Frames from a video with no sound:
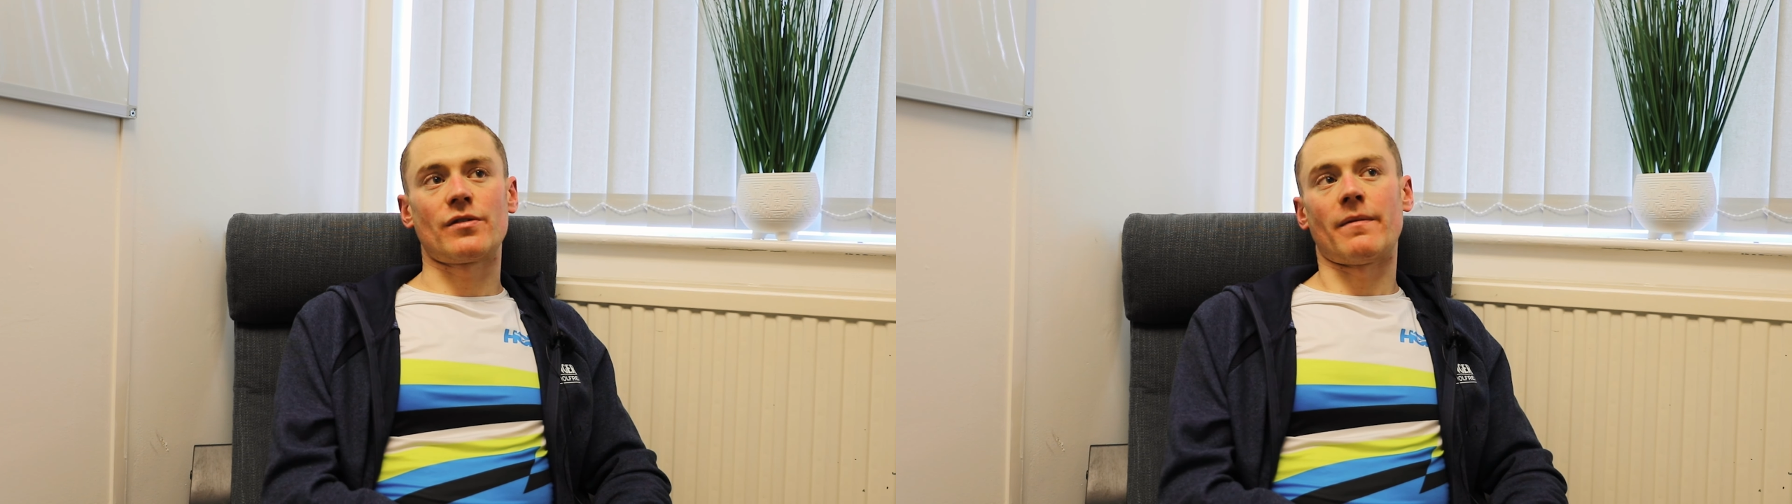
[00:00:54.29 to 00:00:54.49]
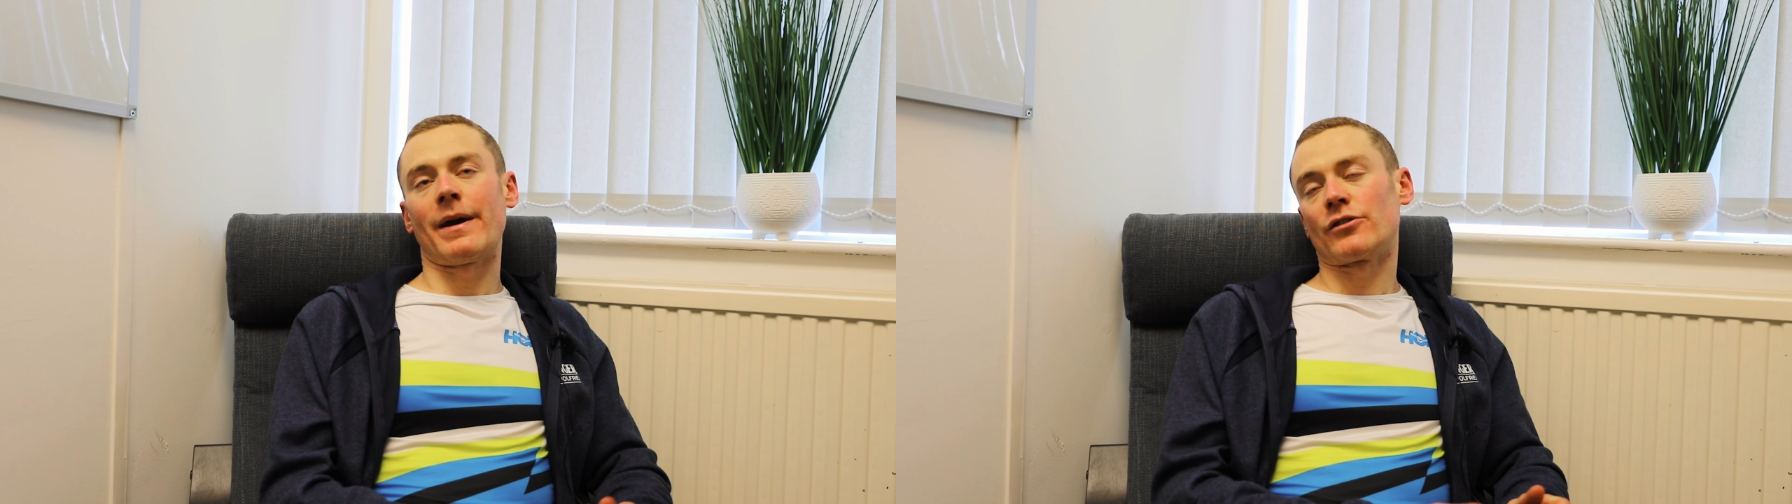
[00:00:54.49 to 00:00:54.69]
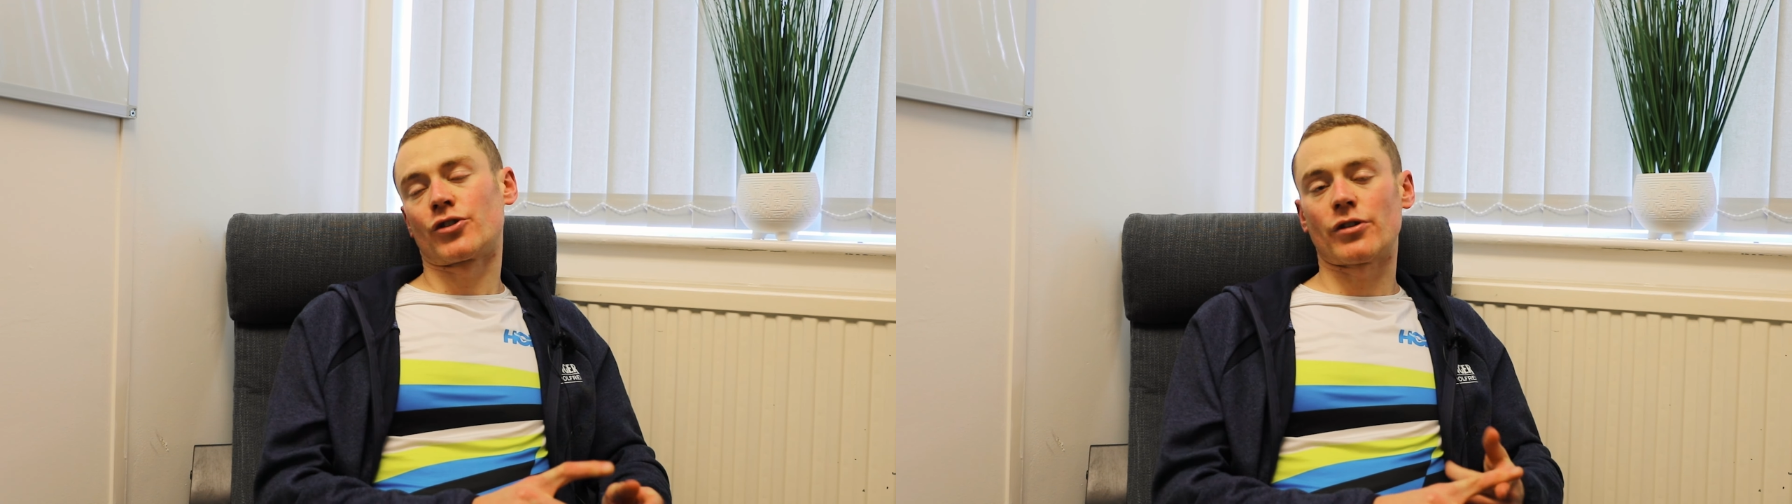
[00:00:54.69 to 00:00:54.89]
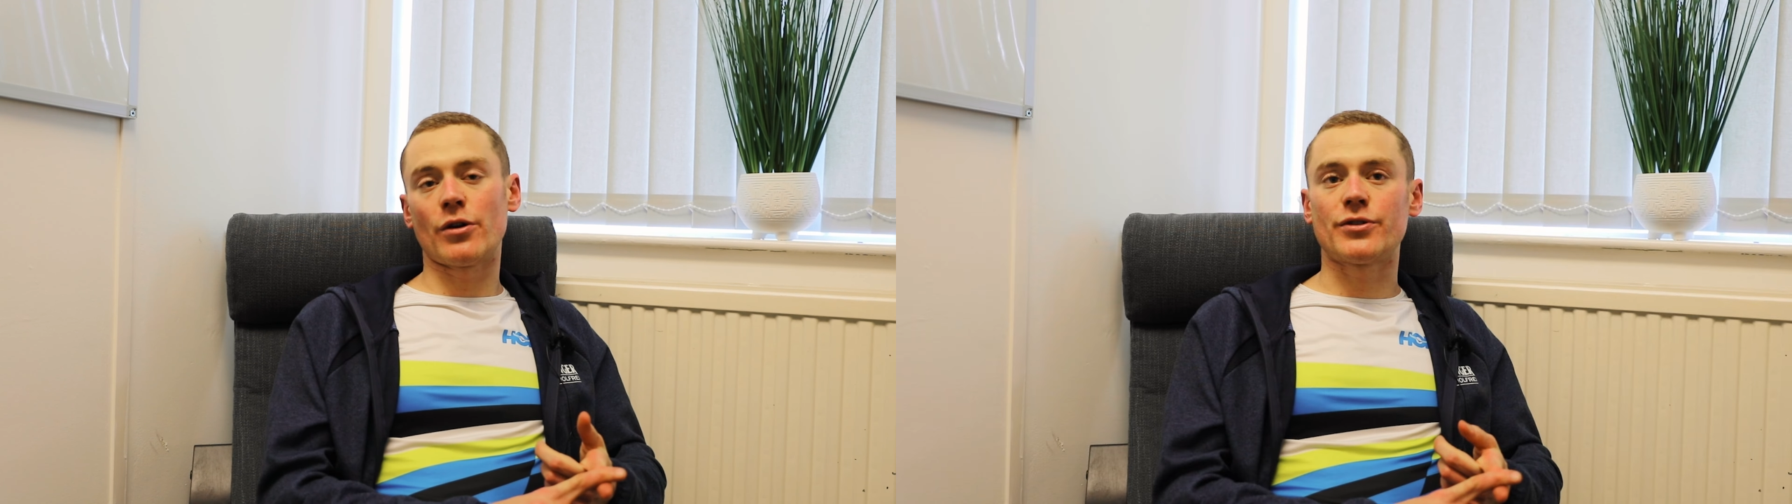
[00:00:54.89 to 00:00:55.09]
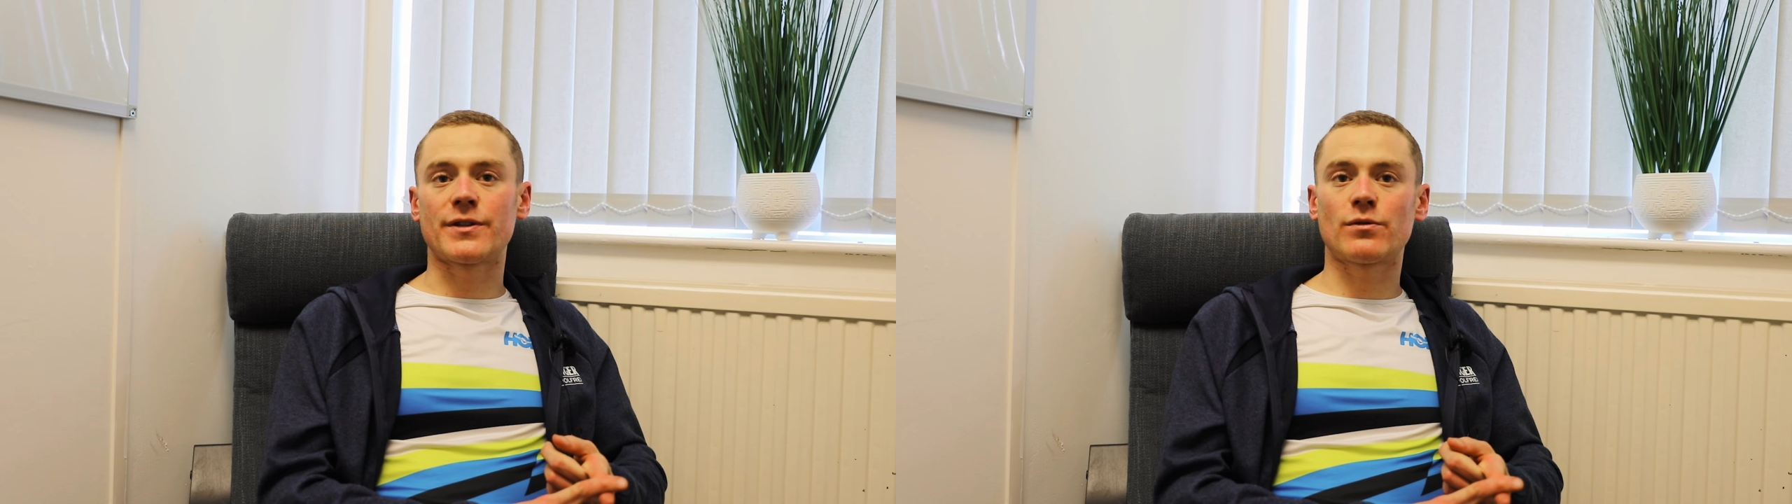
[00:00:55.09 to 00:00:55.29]
the amount of
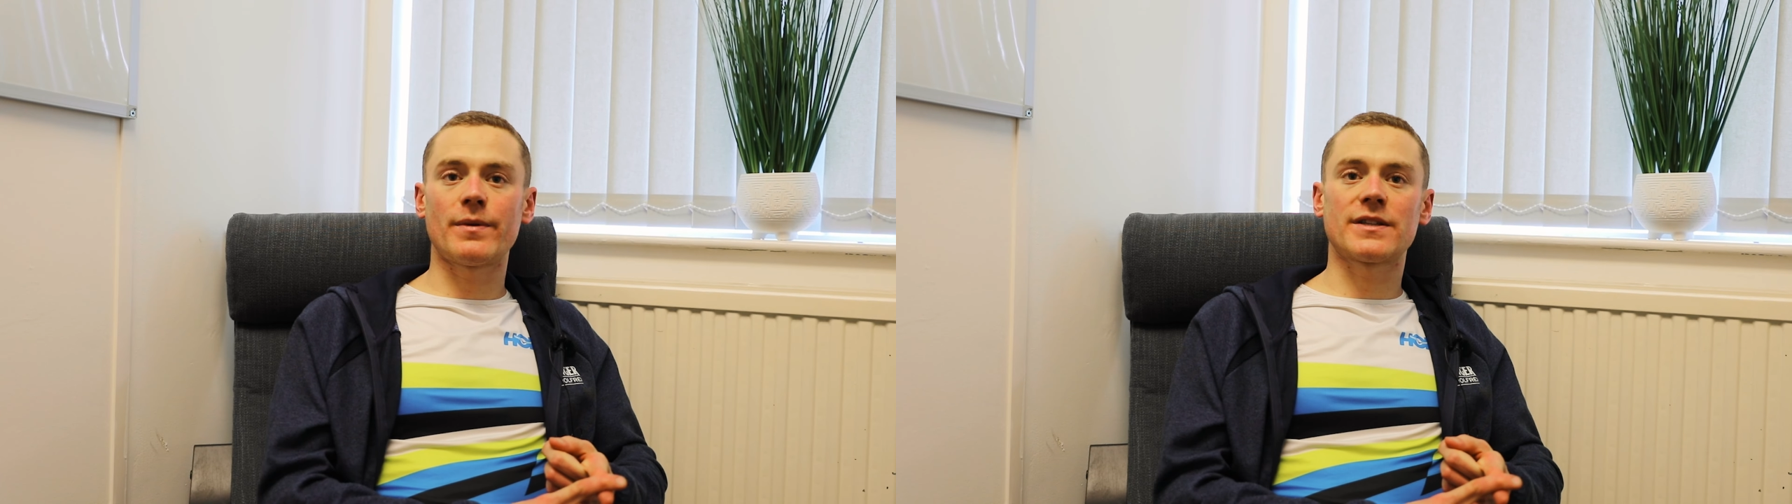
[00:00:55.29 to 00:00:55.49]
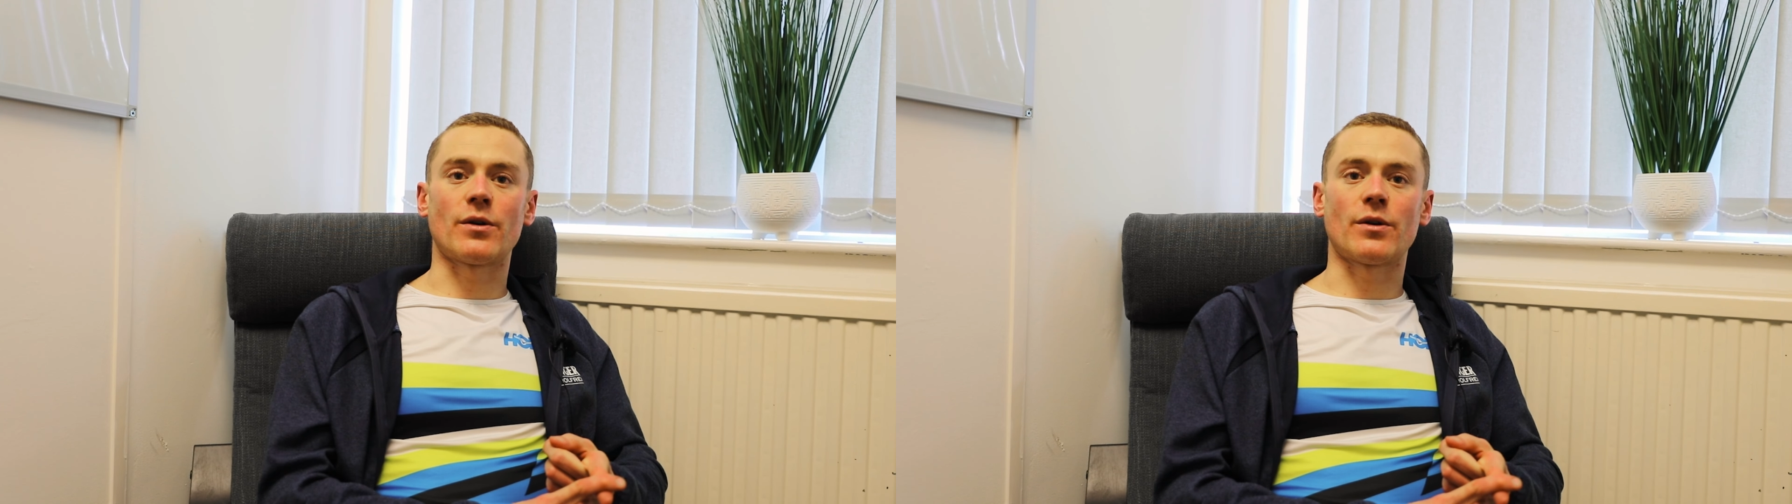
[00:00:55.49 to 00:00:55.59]
strokes you're swimming,